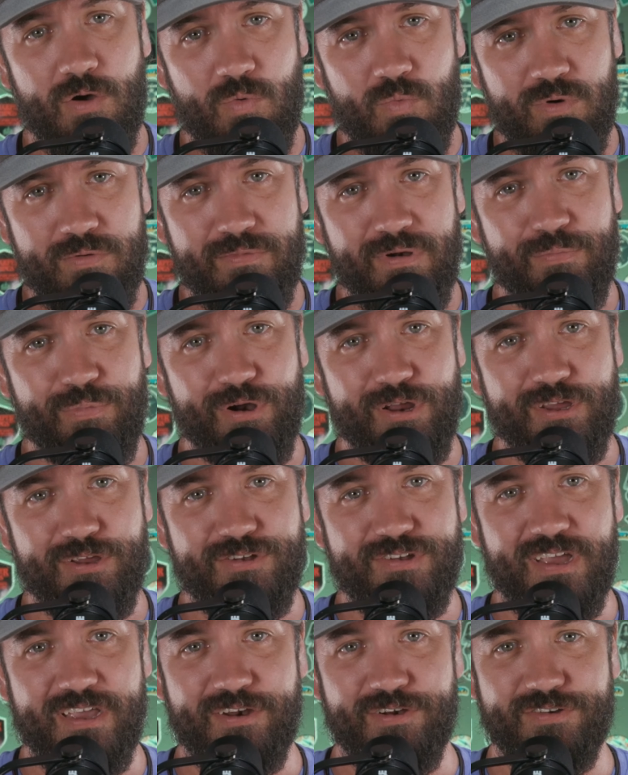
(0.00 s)
when we bring you
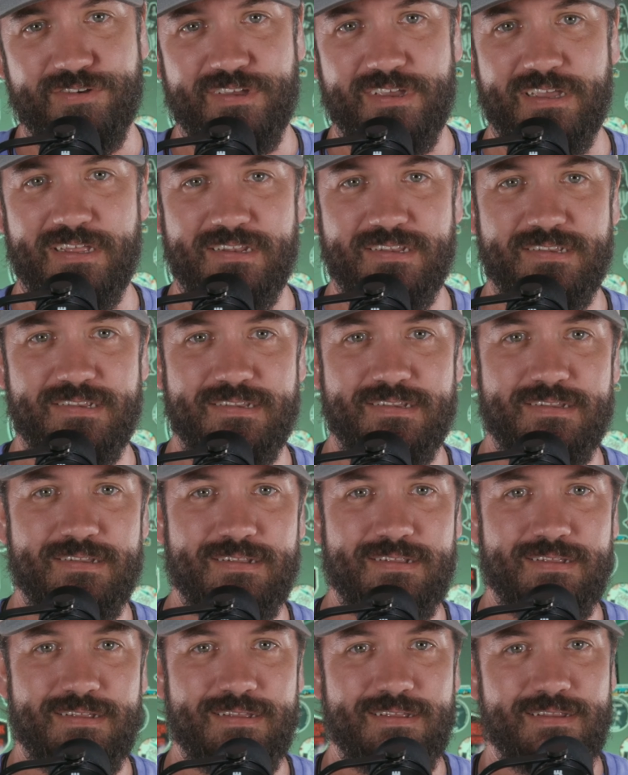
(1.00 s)
tater skins.
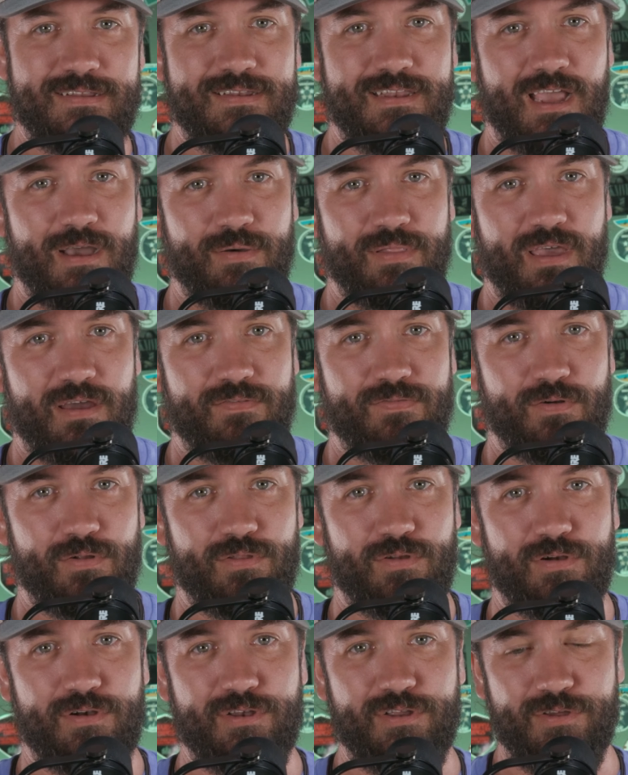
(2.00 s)
Now, without
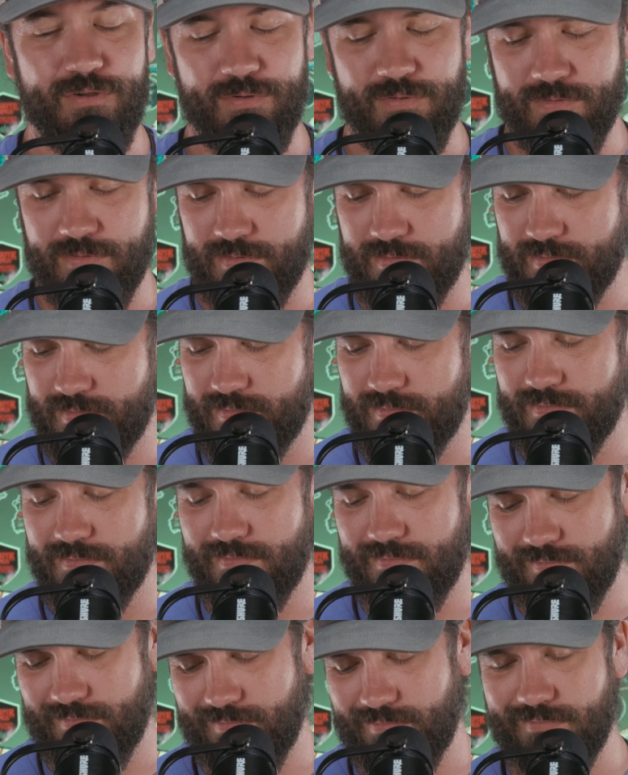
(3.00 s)
further ado,
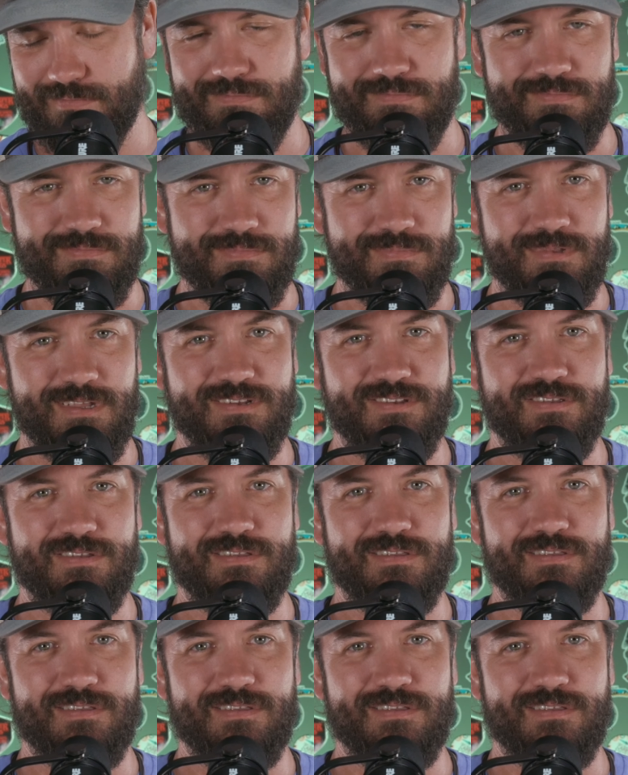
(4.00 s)
let's,